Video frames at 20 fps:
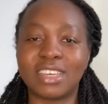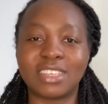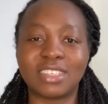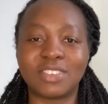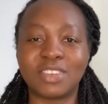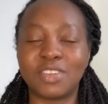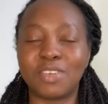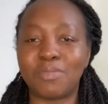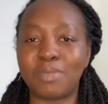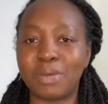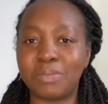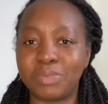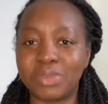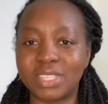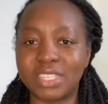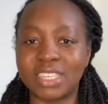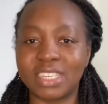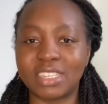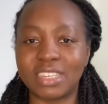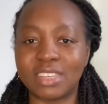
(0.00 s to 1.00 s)
it's none of my
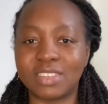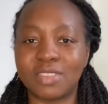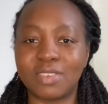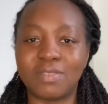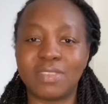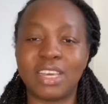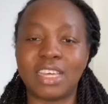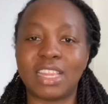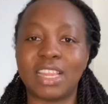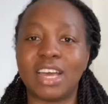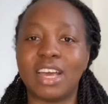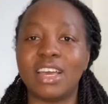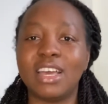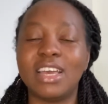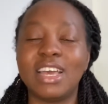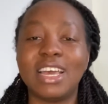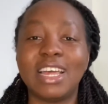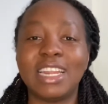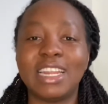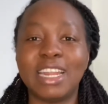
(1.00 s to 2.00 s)
business and stuff like that.
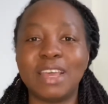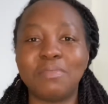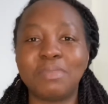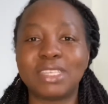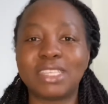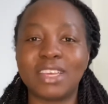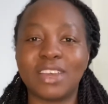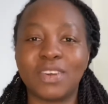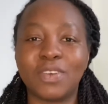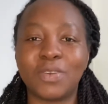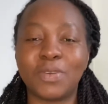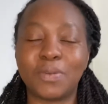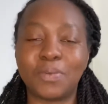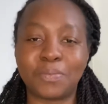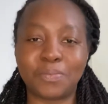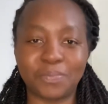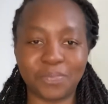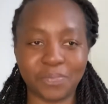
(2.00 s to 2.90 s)
Let me tell you,